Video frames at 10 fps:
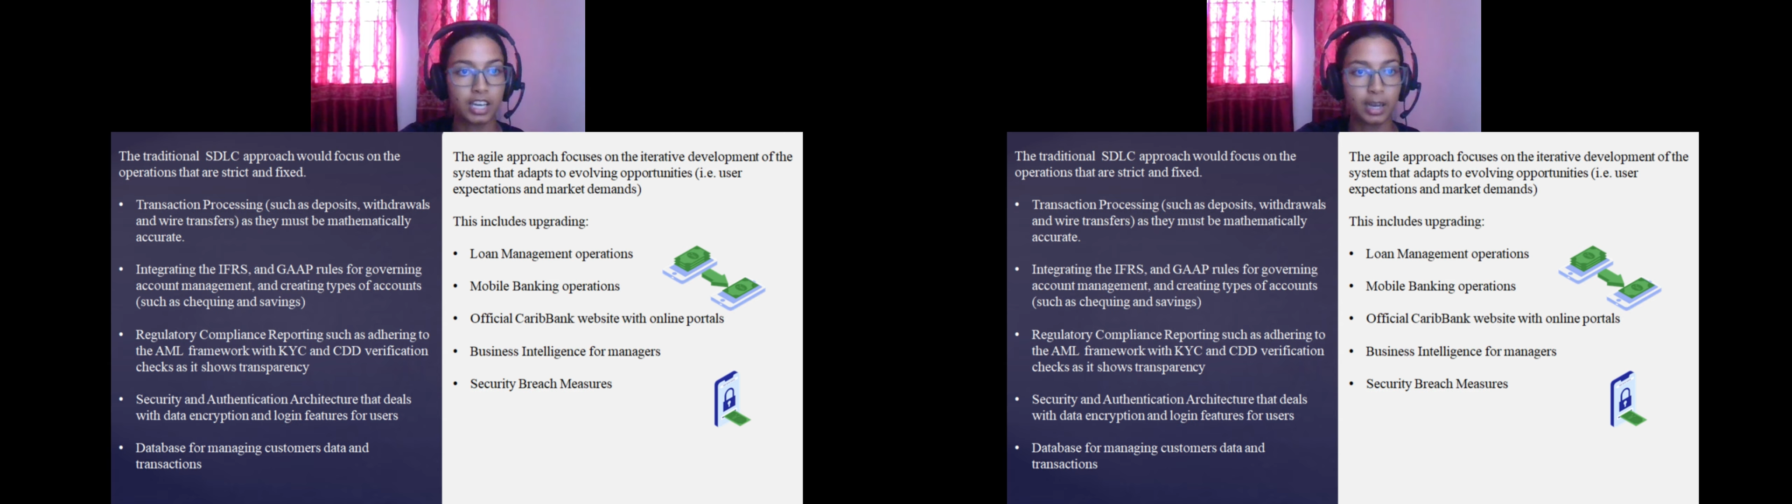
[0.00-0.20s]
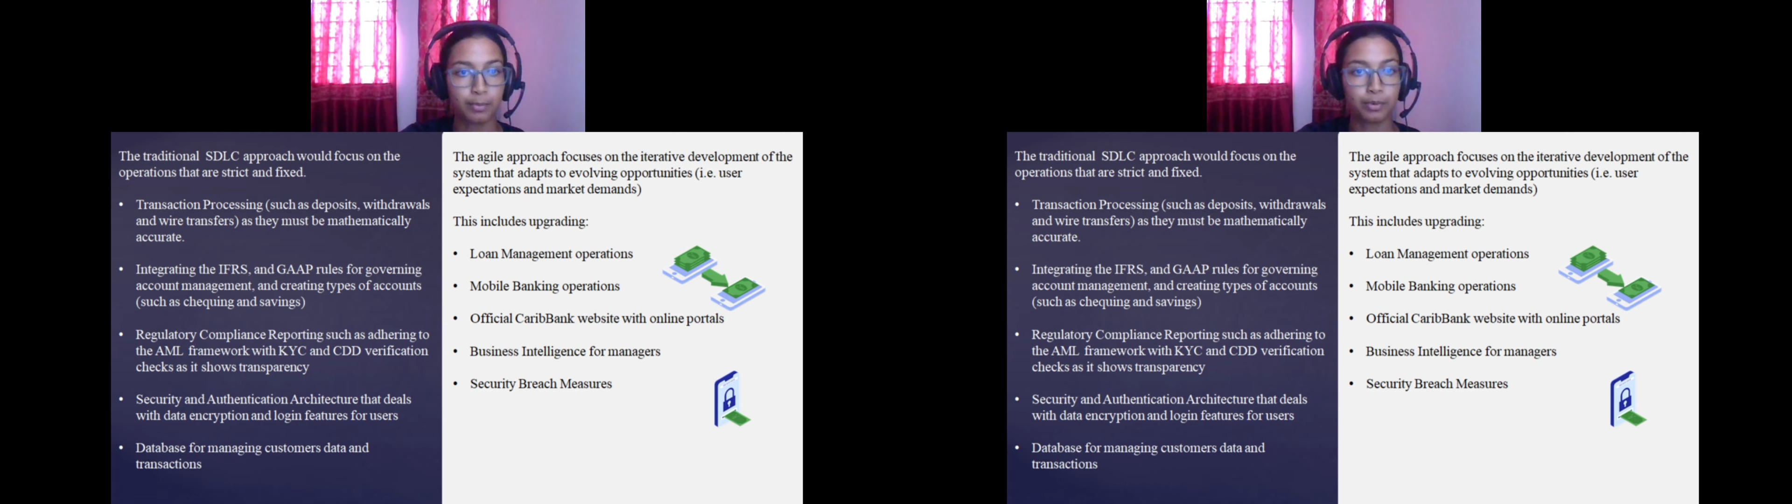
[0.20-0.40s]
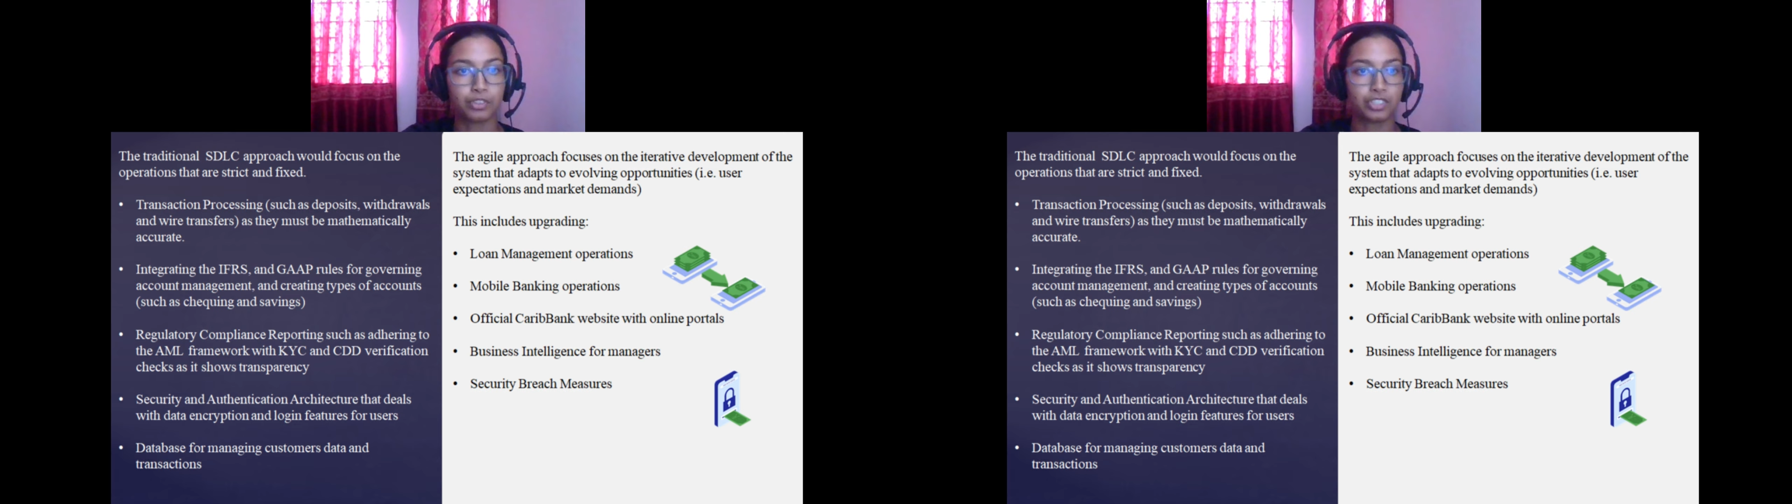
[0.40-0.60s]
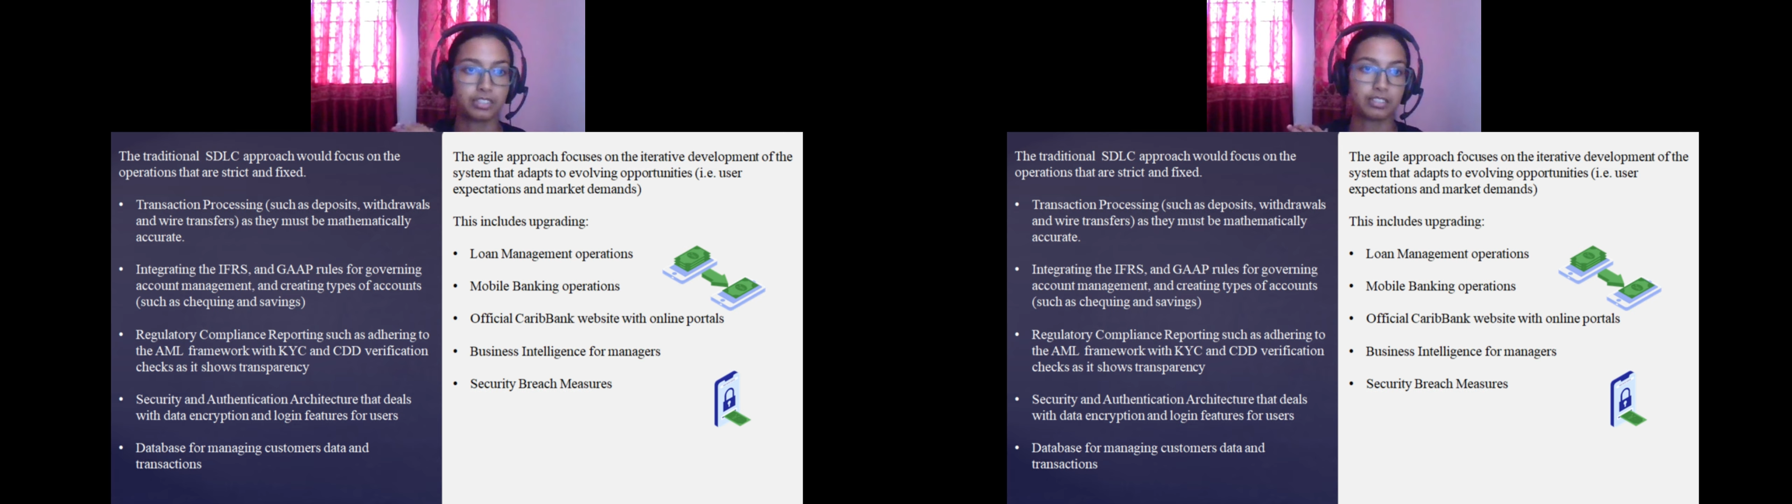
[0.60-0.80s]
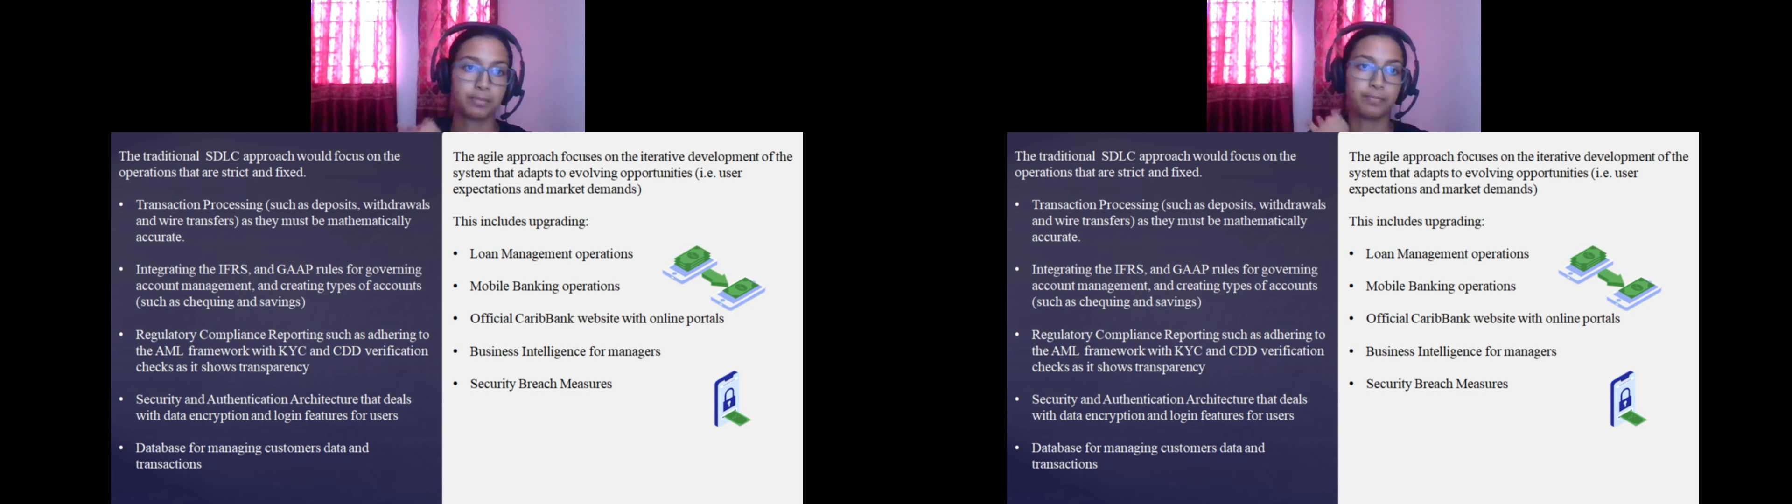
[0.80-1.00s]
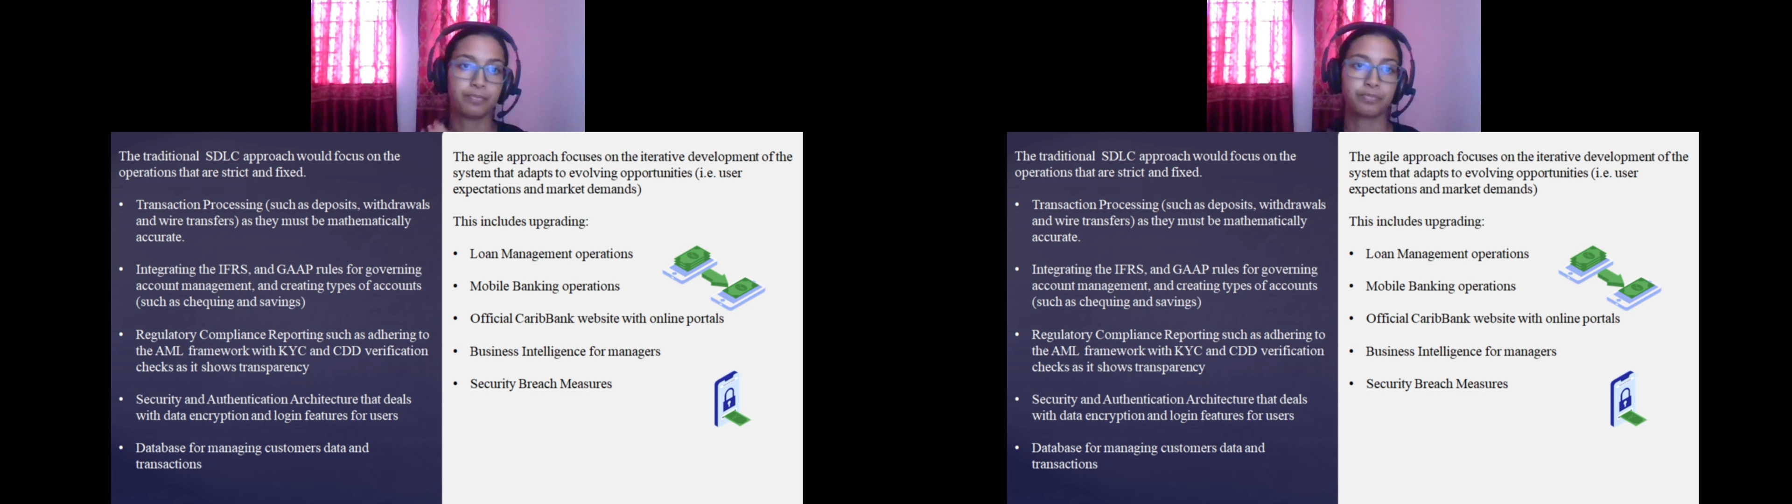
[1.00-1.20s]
approaches.